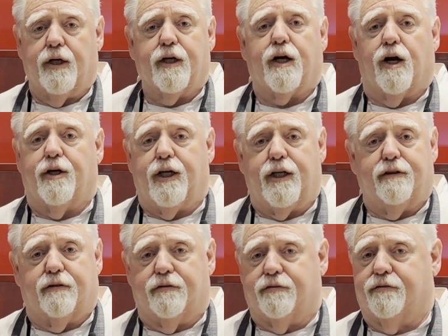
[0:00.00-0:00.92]

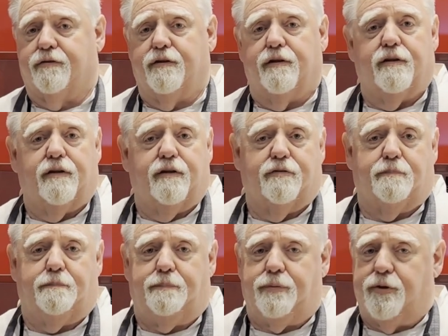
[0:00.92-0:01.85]
Carnitas is
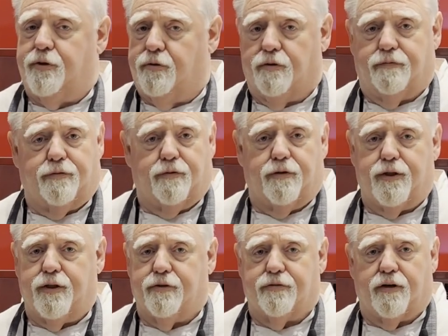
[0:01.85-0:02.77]
beautiful in
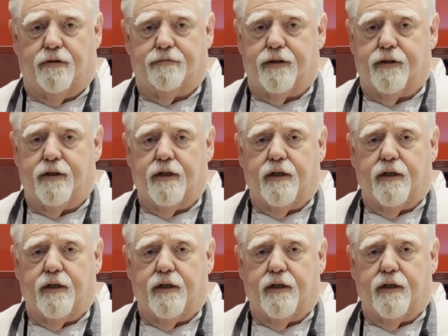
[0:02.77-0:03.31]
this oven